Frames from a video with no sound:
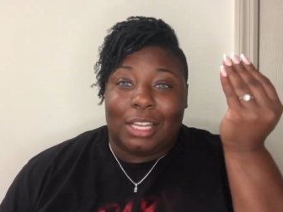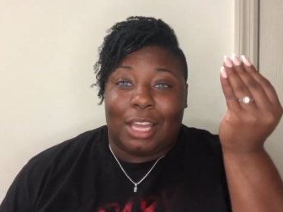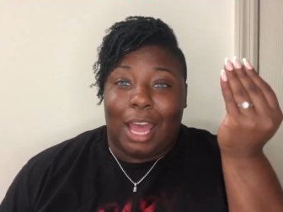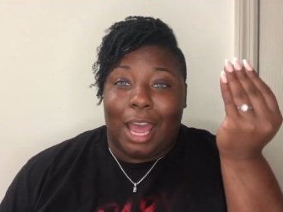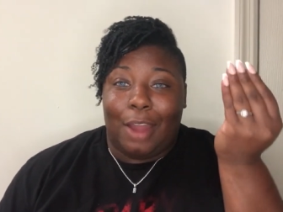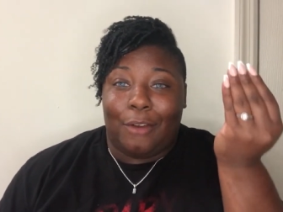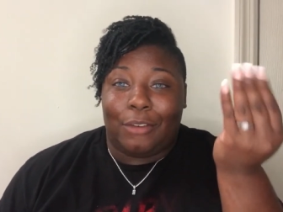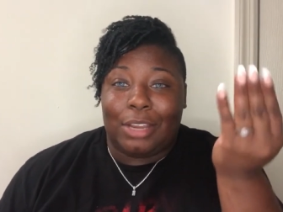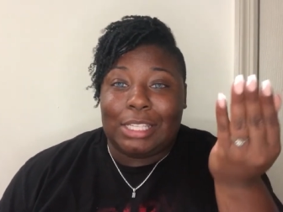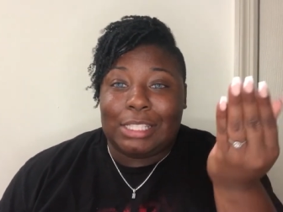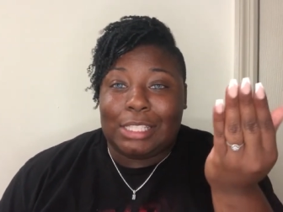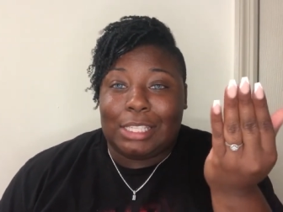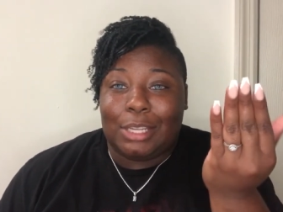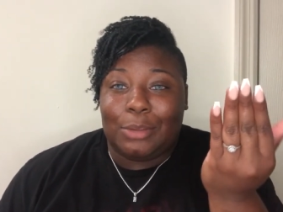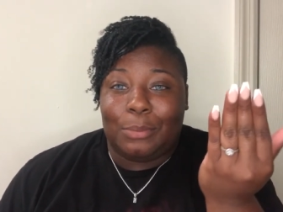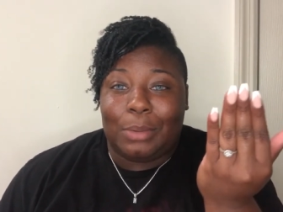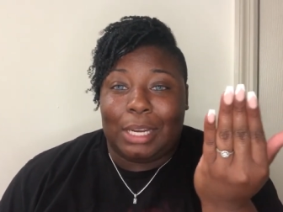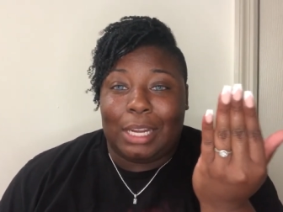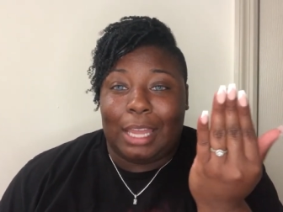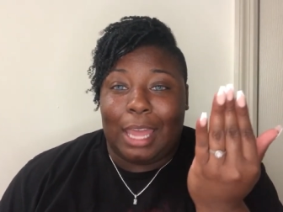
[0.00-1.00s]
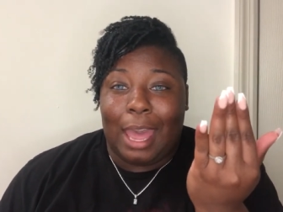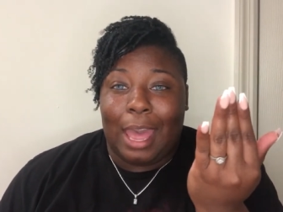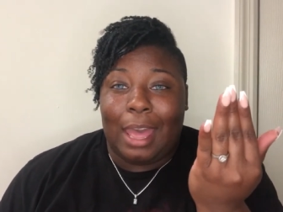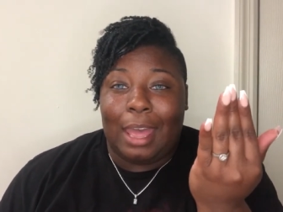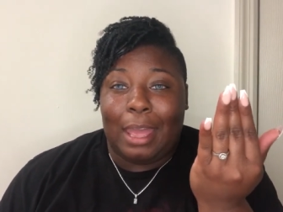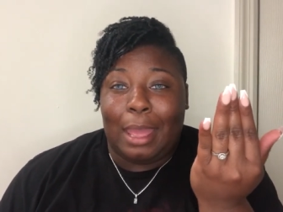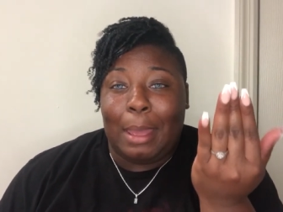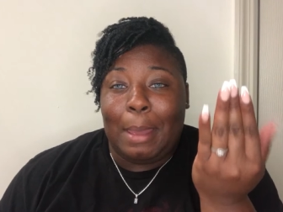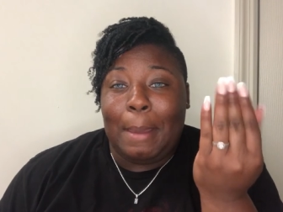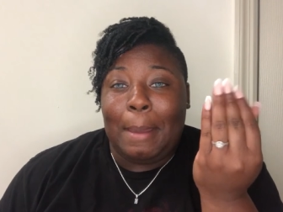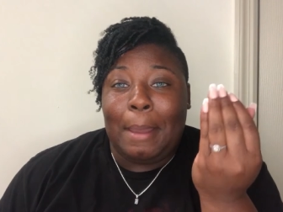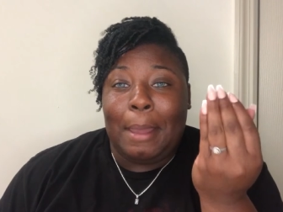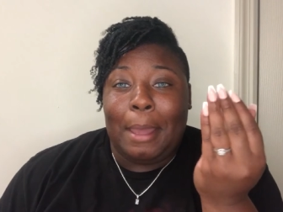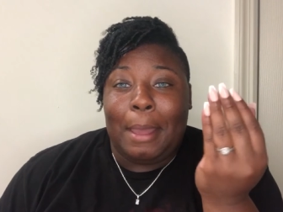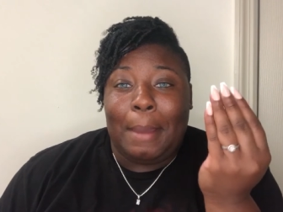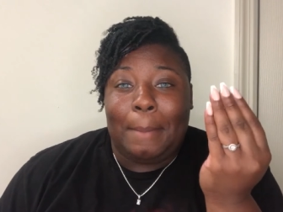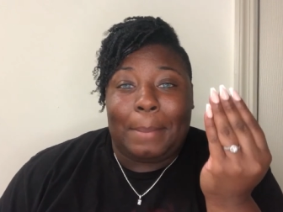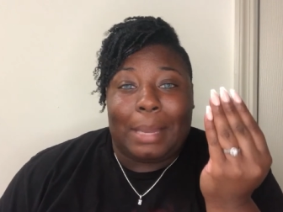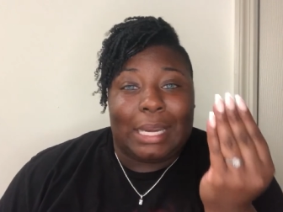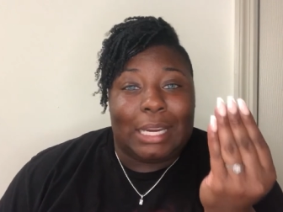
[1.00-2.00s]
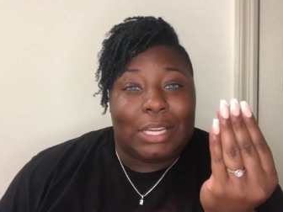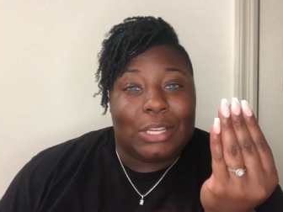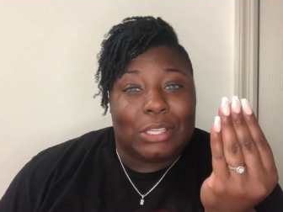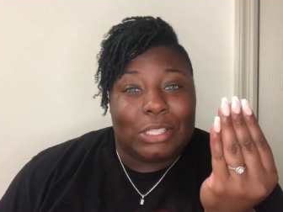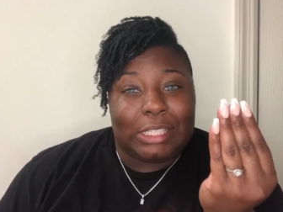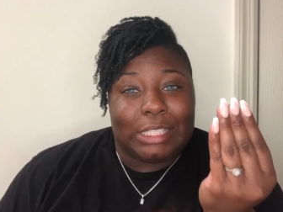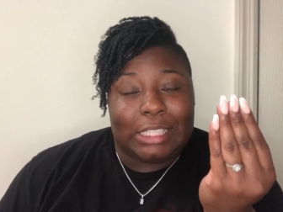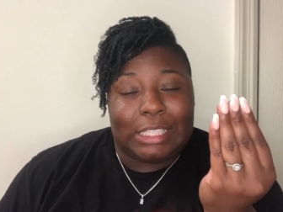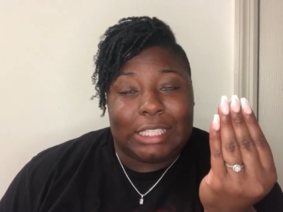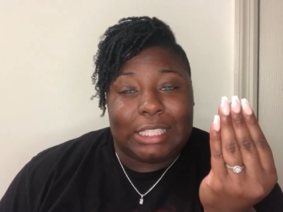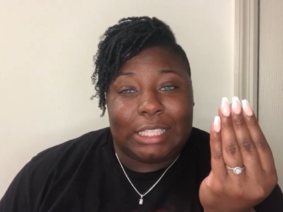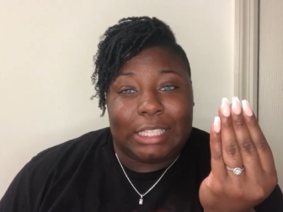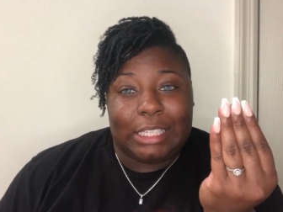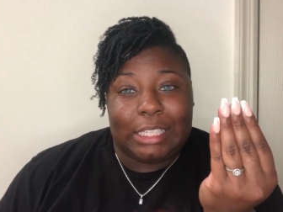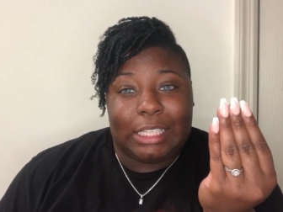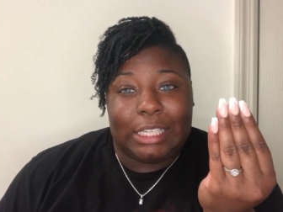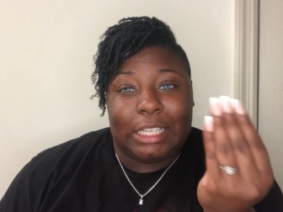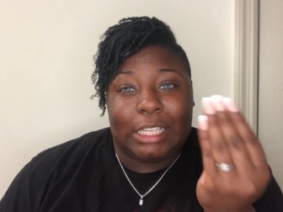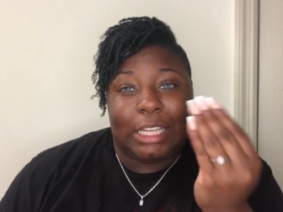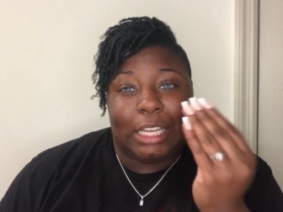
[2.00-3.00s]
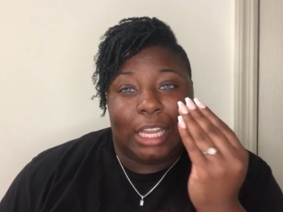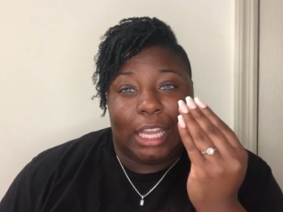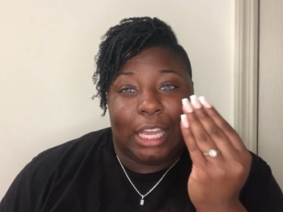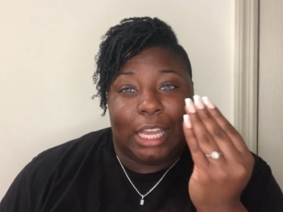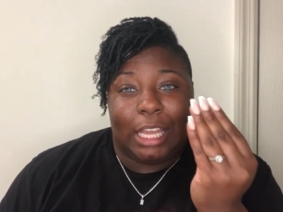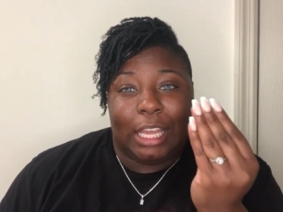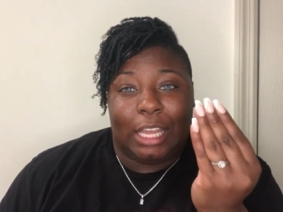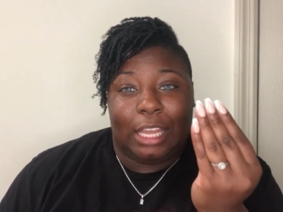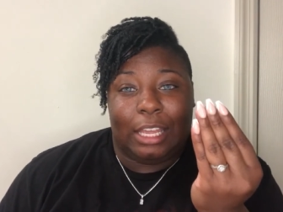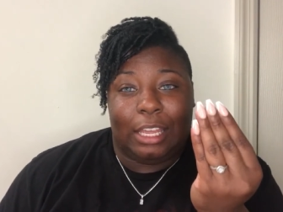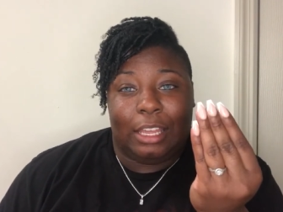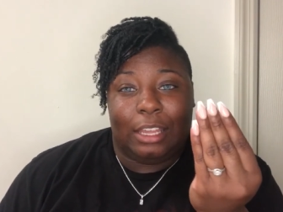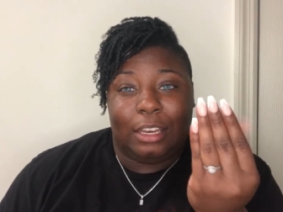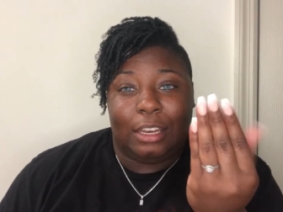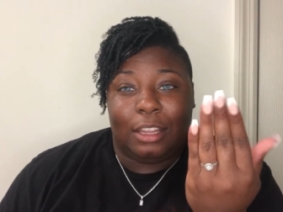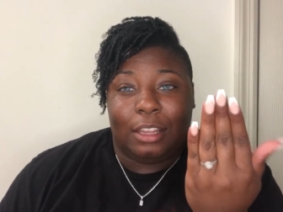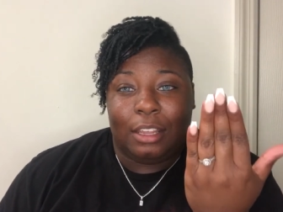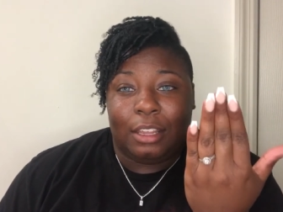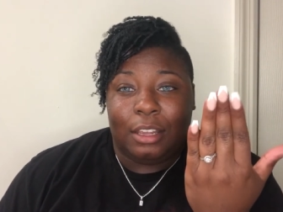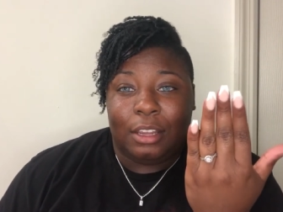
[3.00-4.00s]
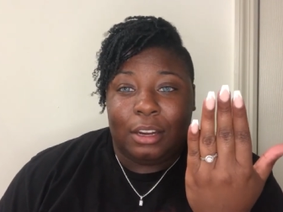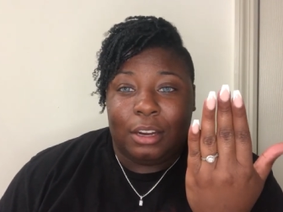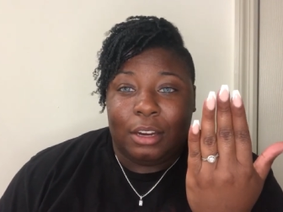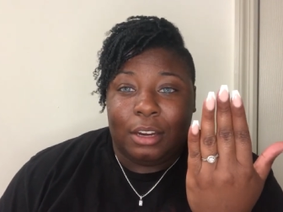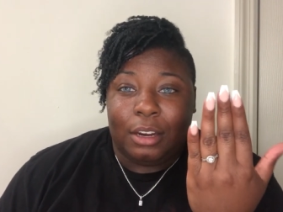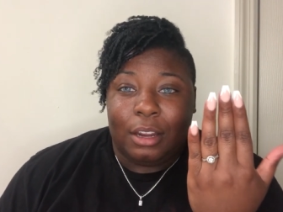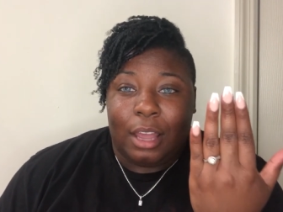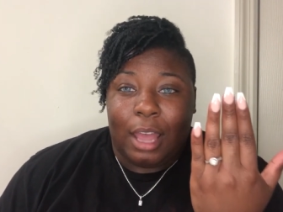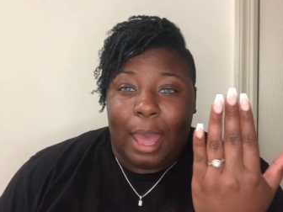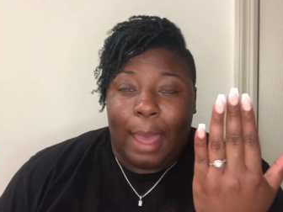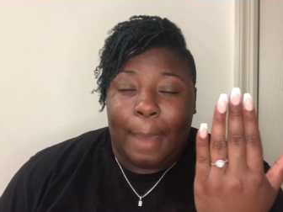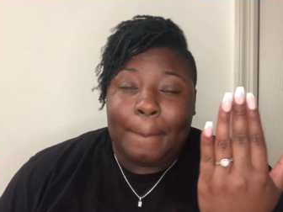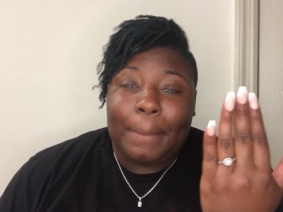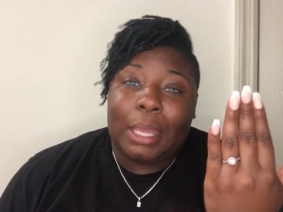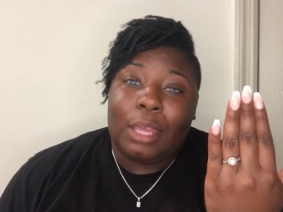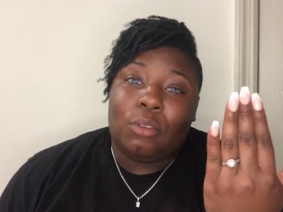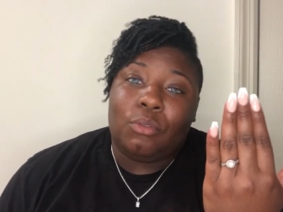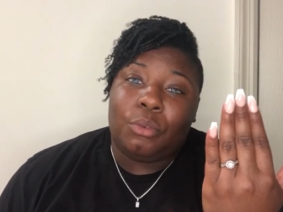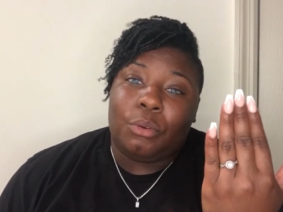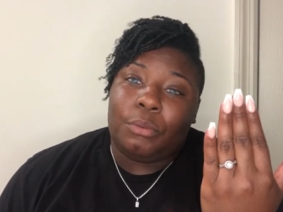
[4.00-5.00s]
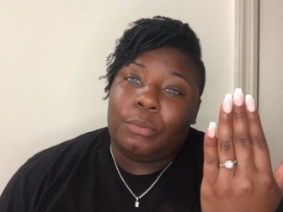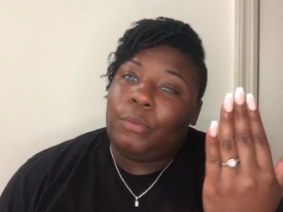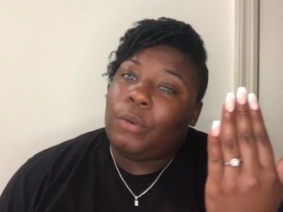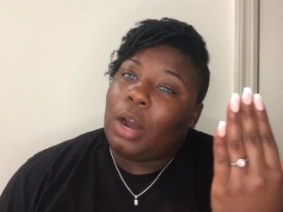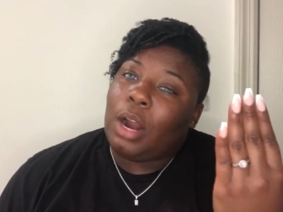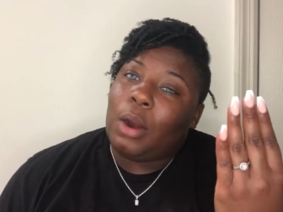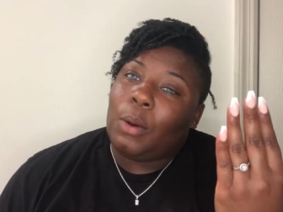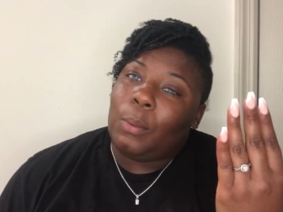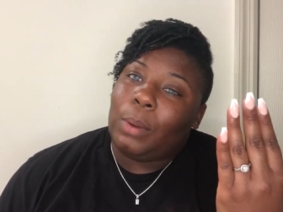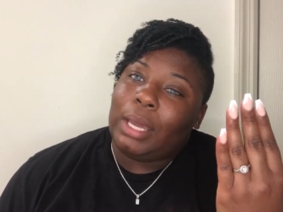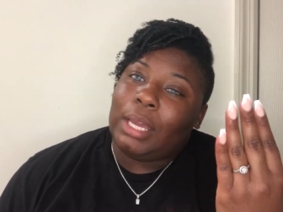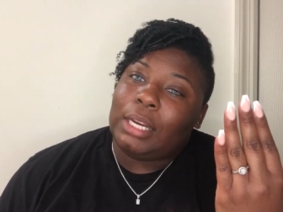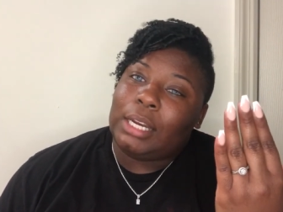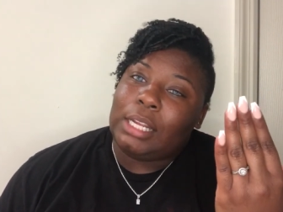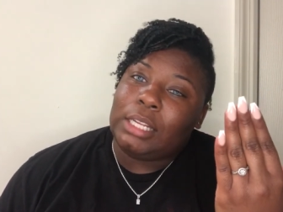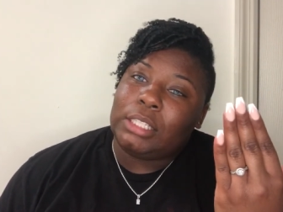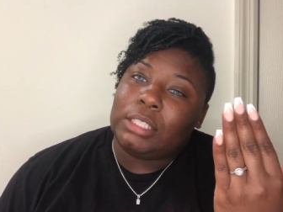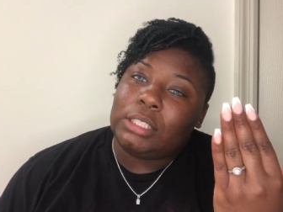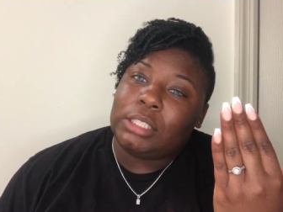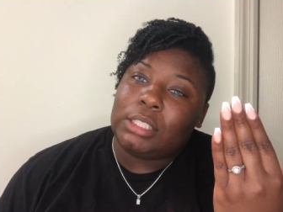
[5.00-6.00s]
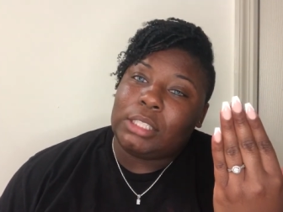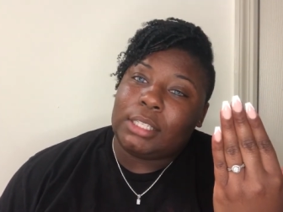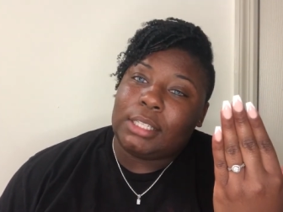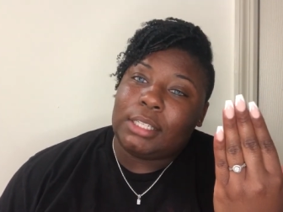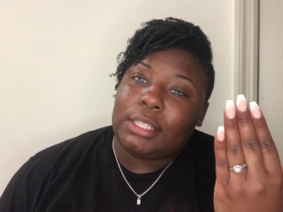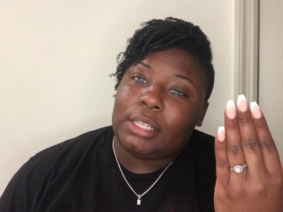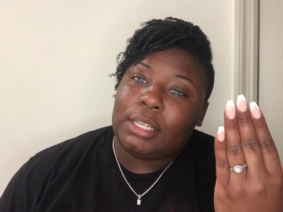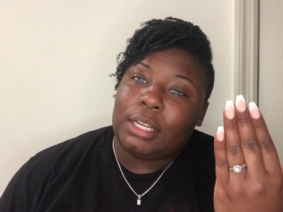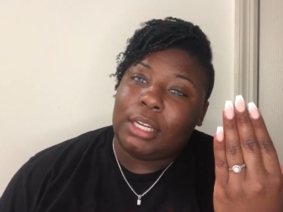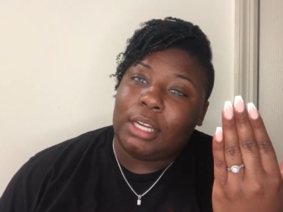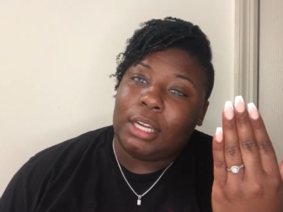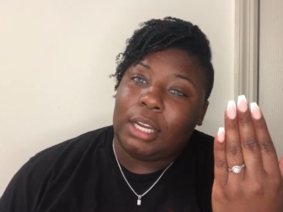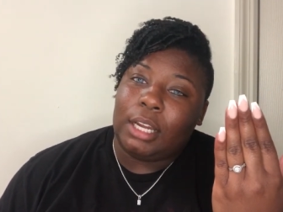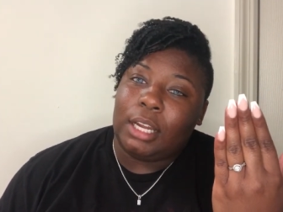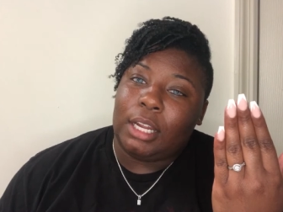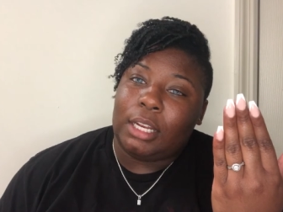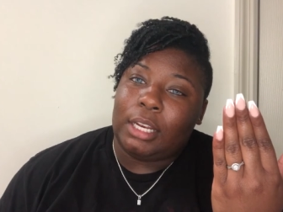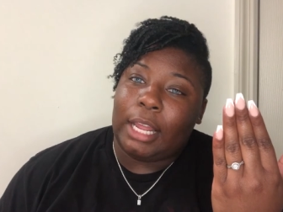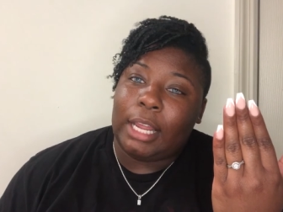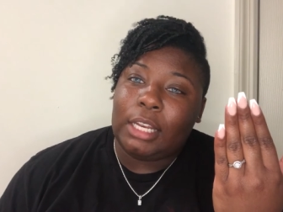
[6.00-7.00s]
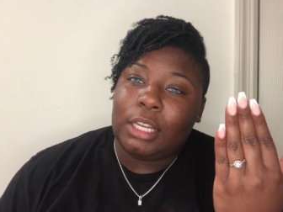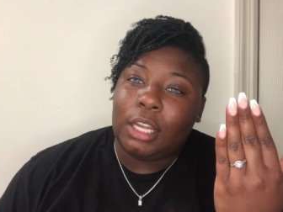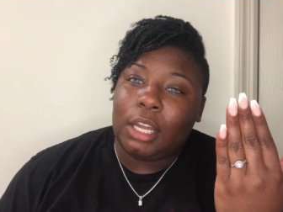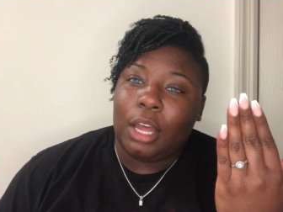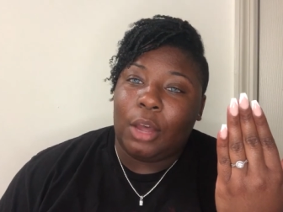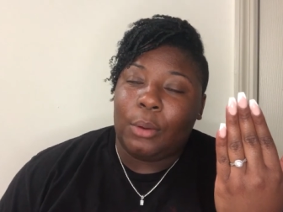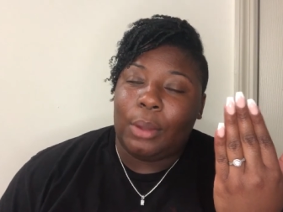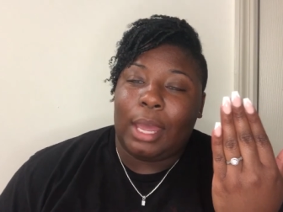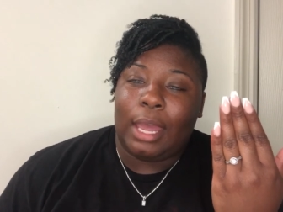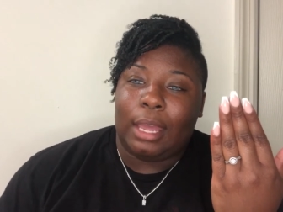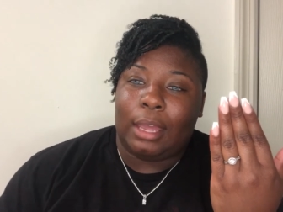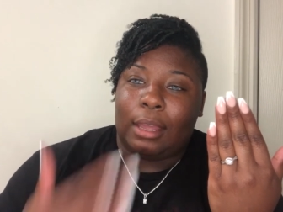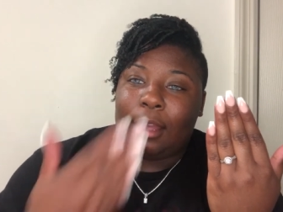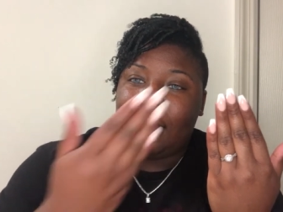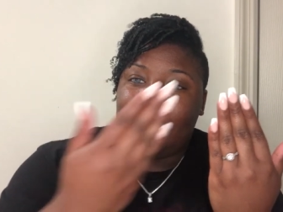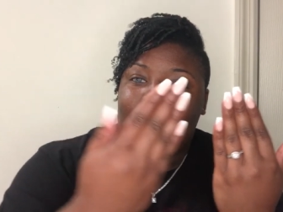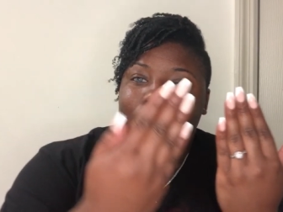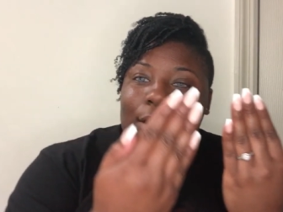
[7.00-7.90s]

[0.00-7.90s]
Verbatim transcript: I recently went and got my nails done and I mean from far away they look they look okay.